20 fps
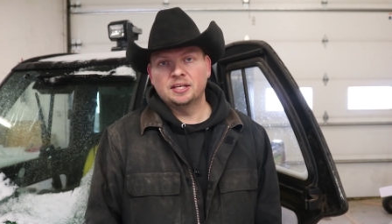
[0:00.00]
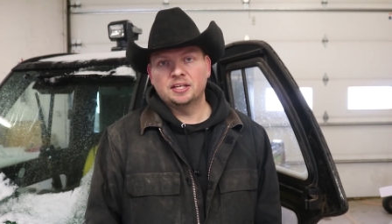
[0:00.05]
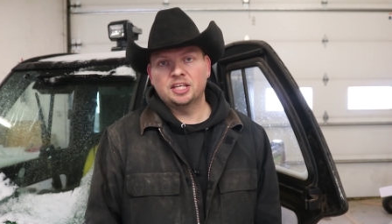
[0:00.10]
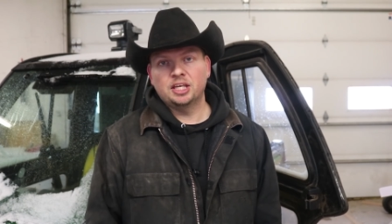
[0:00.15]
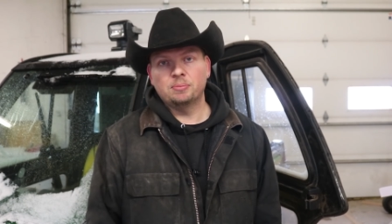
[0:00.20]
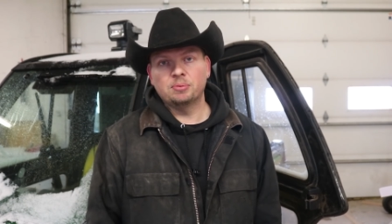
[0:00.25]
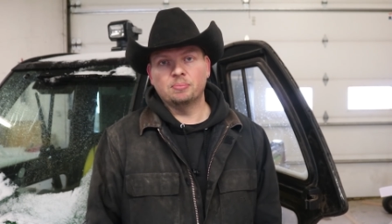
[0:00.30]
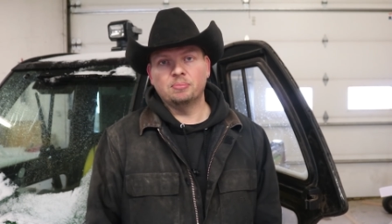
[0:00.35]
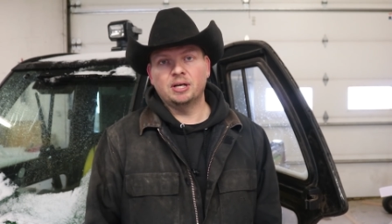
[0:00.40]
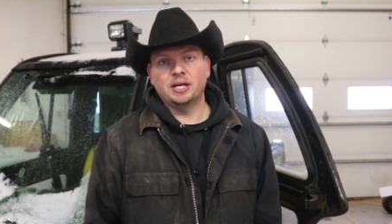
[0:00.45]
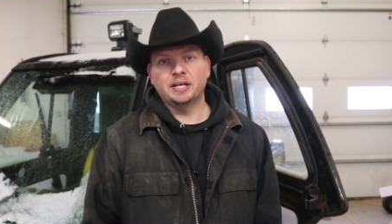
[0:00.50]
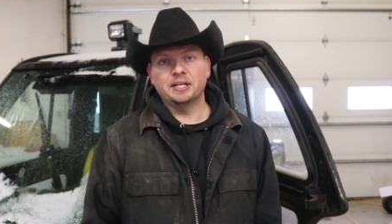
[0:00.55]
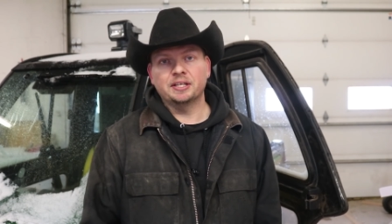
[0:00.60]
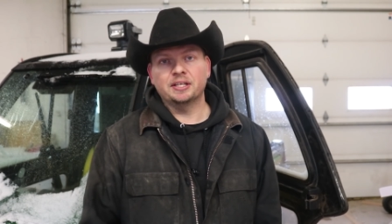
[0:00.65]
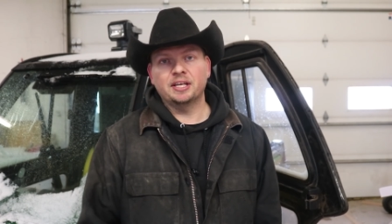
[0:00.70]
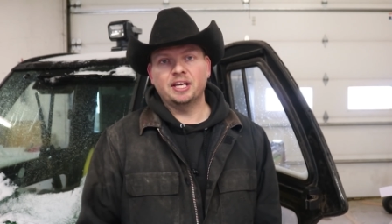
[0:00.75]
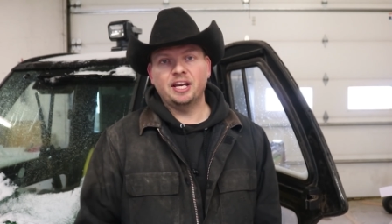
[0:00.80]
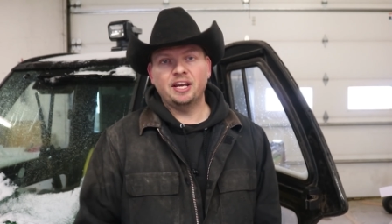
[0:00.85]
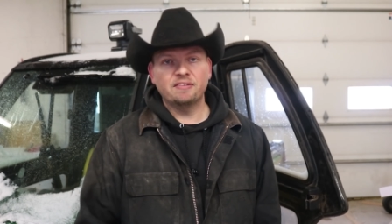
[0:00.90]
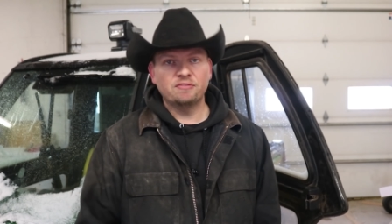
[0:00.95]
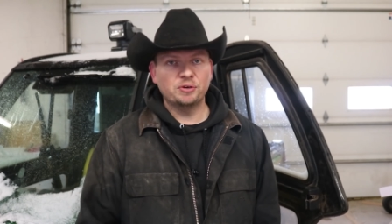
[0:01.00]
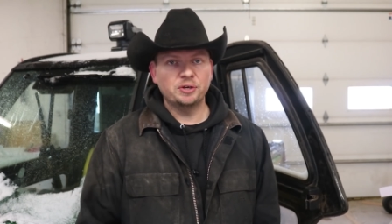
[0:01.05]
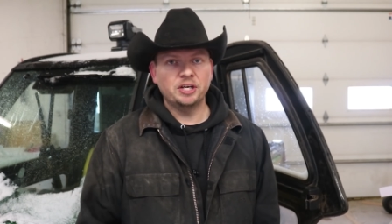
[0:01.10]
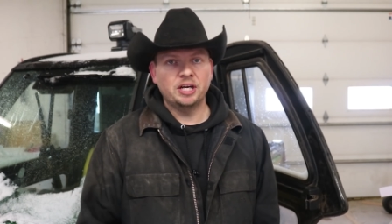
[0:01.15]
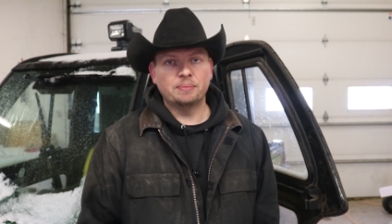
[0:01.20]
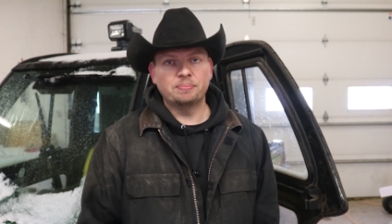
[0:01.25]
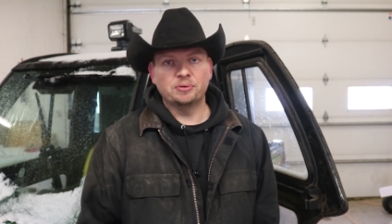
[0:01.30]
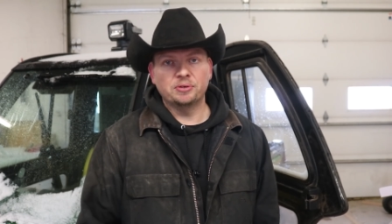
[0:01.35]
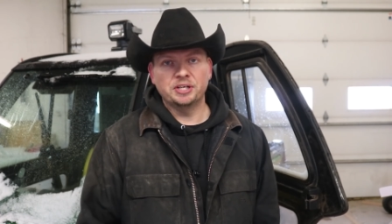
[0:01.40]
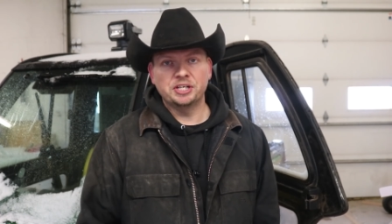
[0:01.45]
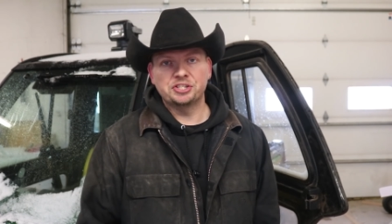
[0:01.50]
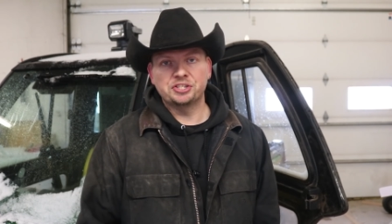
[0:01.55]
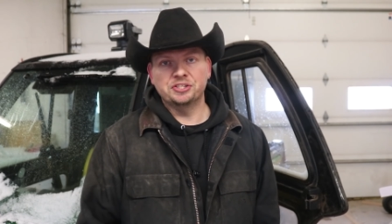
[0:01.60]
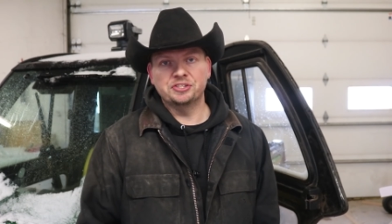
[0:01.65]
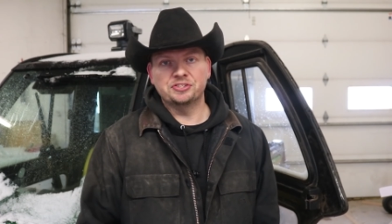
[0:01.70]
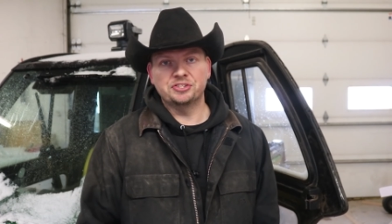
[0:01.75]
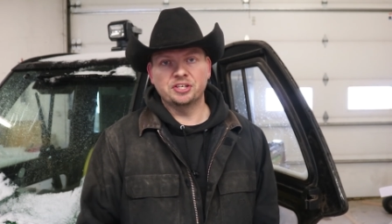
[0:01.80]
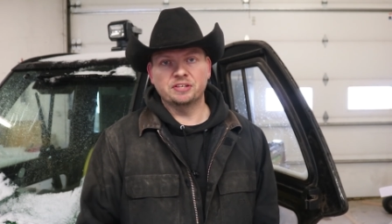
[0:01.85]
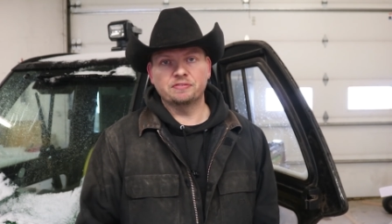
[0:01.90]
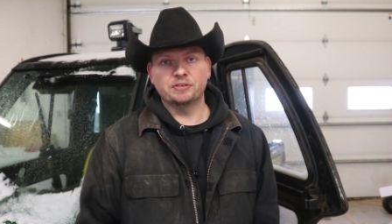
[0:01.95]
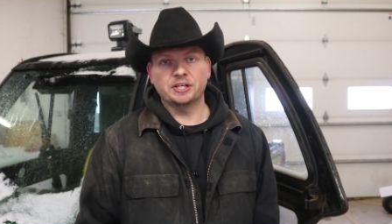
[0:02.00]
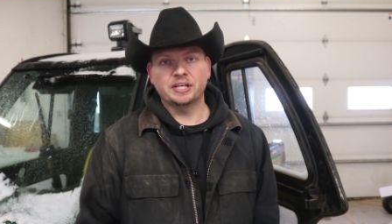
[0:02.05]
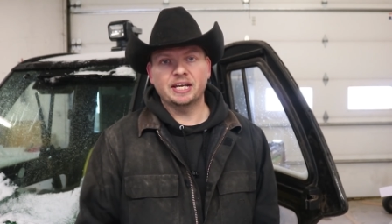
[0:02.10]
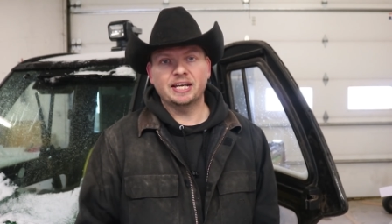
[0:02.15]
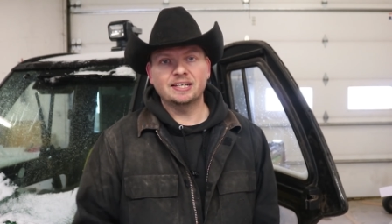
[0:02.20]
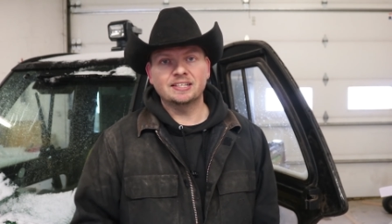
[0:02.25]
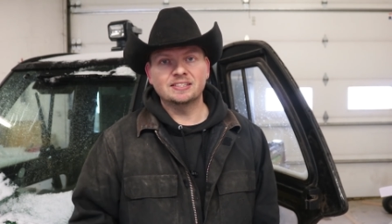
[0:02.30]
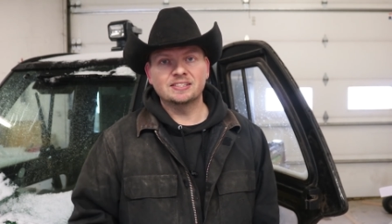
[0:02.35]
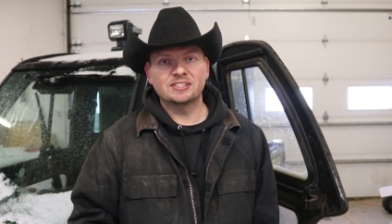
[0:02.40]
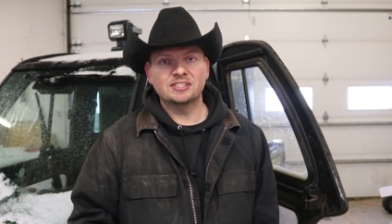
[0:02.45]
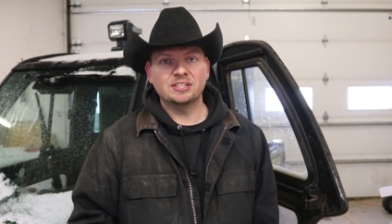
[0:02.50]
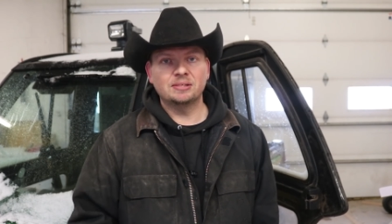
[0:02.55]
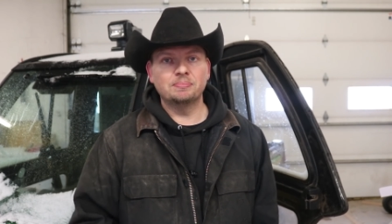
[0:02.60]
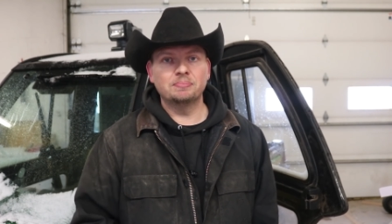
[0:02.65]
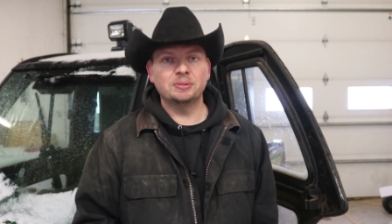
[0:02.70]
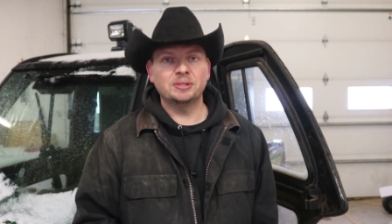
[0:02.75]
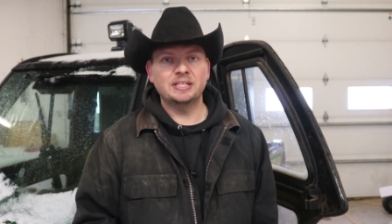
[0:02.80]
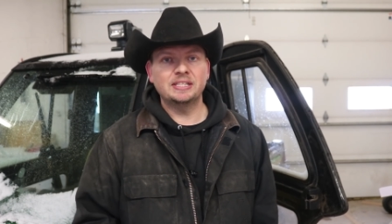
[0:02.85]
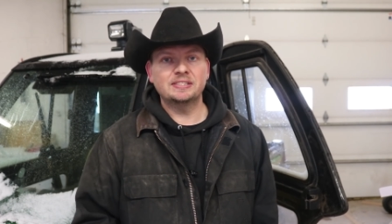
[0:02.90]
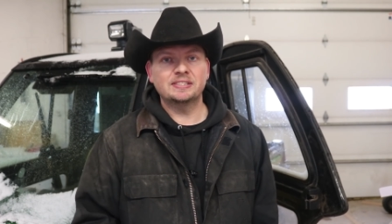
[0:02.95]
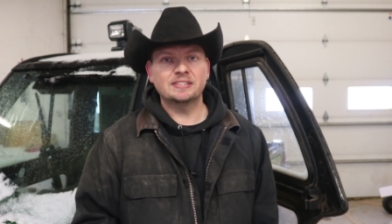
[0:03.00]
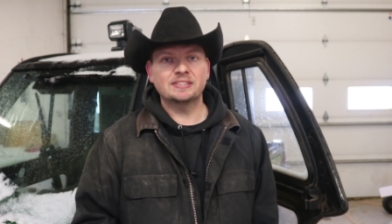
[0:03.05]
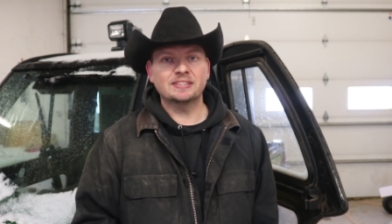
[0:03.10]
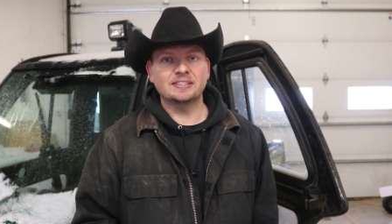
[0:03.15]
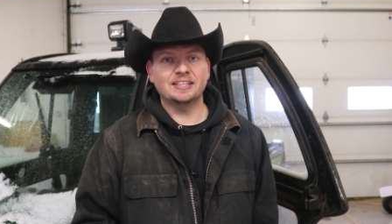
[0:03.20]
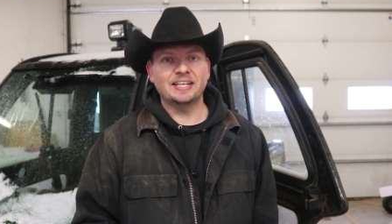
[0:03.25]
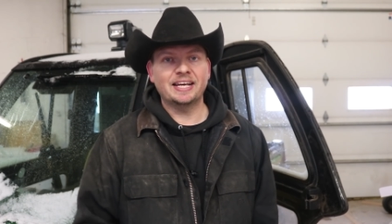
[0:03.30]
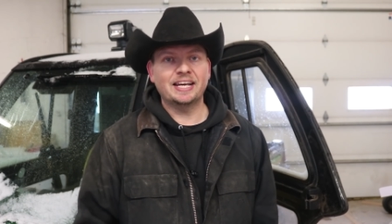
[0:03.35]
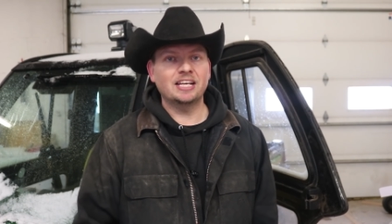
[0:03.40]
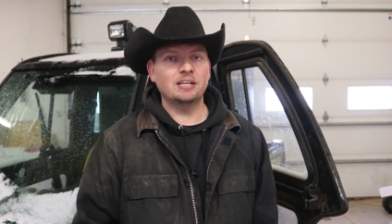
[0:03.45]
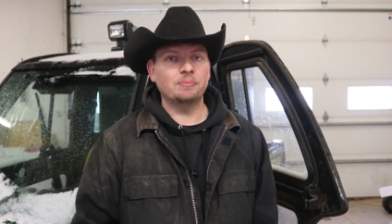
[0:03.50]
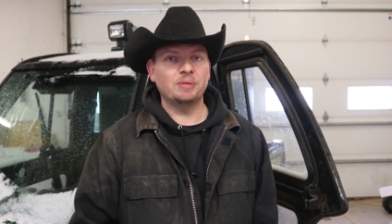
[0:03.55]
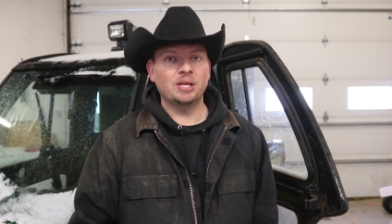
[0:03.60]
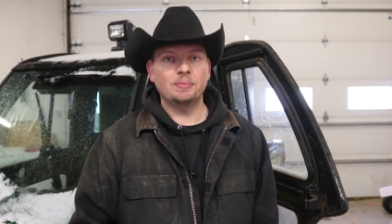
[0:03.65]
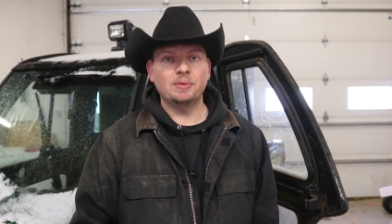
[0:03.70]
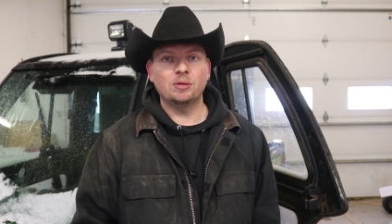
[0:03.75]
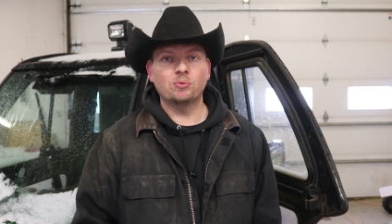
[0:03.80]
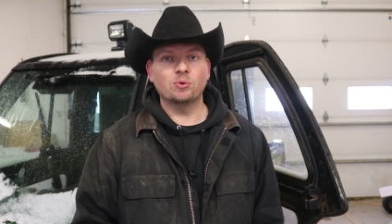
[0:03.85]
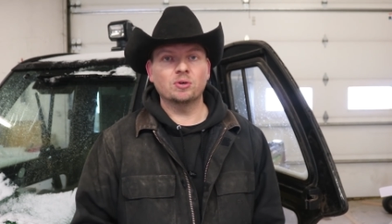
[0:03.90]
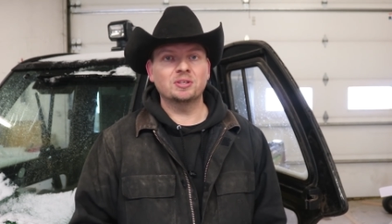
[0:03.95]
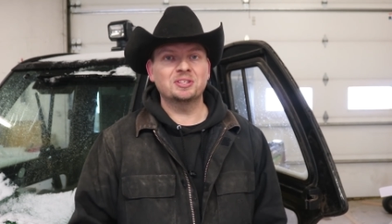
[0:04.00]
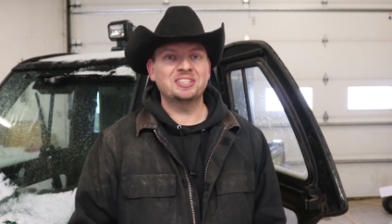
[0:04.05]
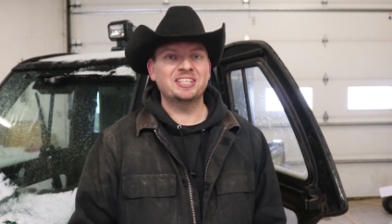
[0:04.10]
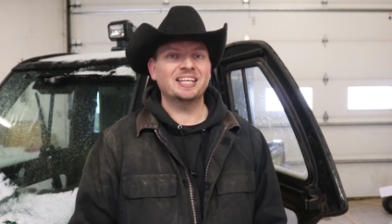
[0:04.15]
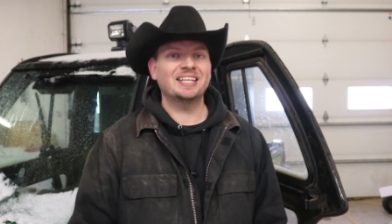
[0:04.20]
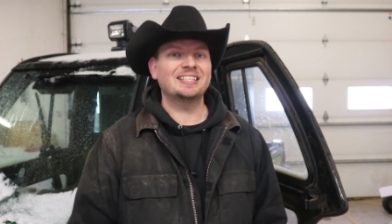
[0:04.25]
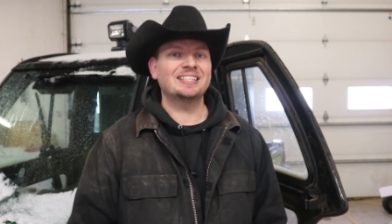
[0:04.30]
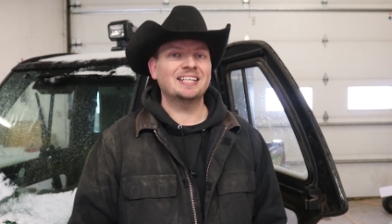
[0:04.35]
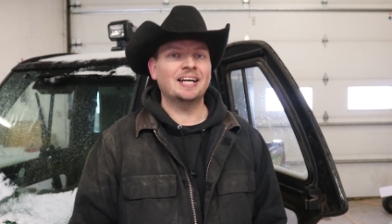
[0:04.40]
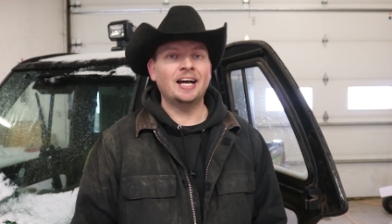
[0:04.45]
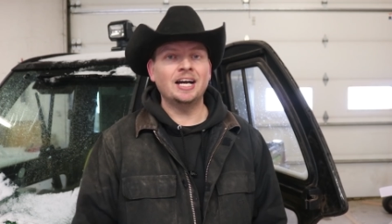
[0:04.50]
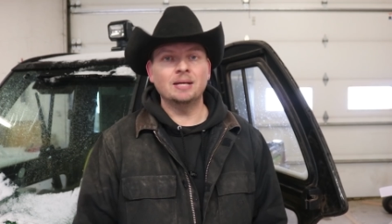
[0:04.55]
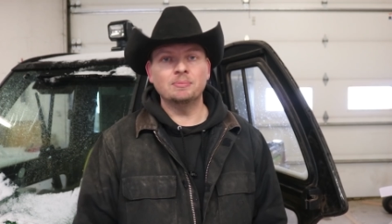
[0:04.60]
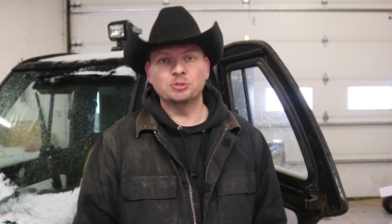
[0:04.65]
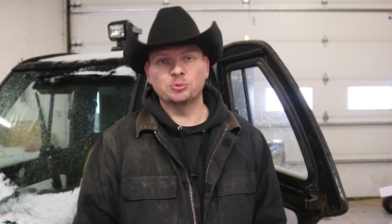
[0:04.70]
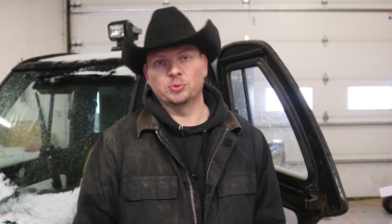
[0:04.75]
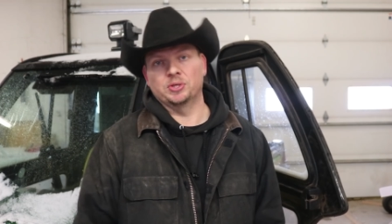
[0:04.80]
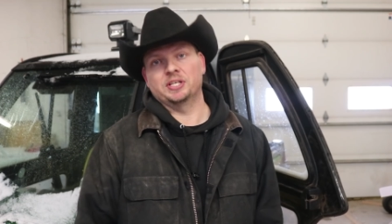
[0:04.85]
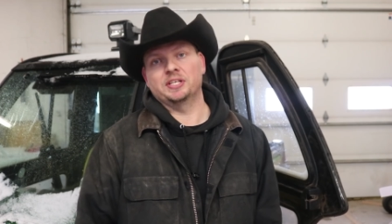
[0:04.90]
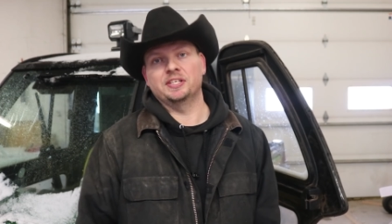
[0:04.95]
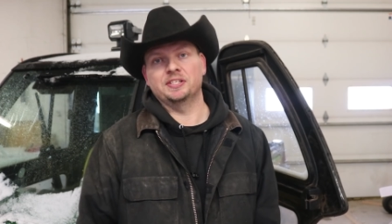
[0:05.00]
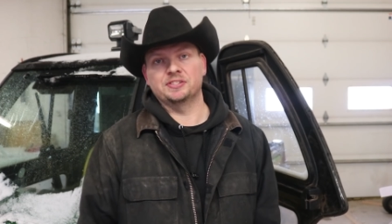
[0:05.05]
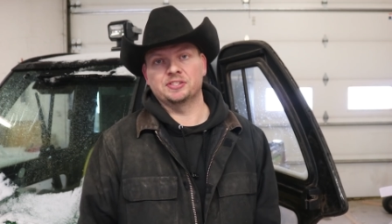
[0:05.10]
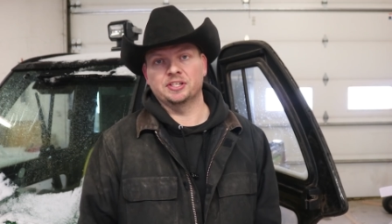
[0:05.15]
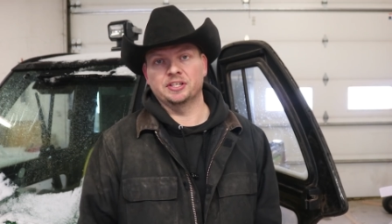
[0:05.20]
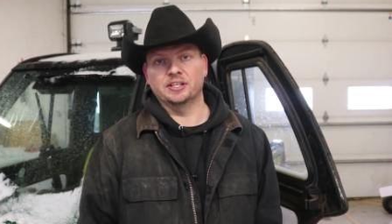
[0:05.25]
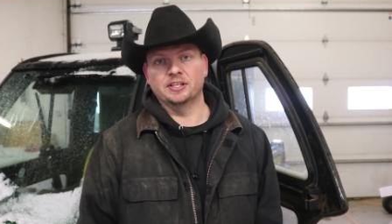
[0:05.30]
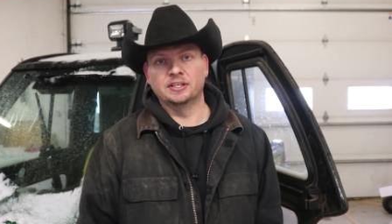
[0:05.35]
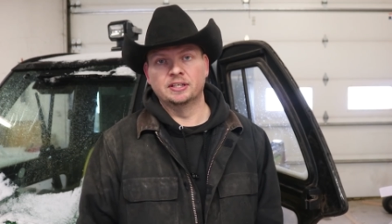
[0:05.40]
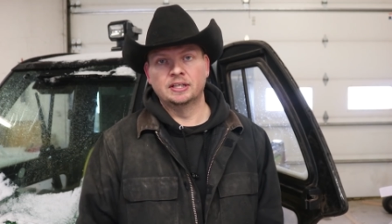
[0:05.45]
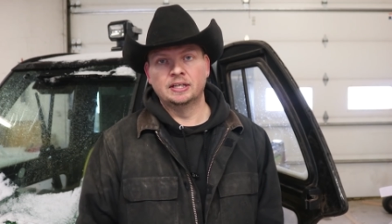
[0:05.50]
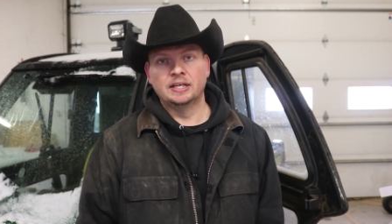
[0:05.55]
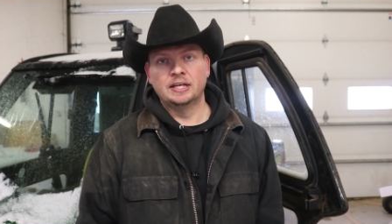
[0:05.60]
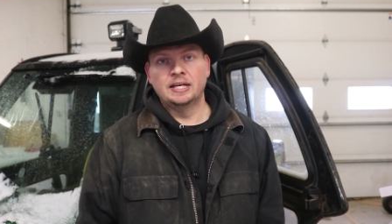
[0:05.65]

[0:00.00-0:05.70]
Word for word: Keep in mind, every operation is different, and in some places, land may be worth 10 times what it is here,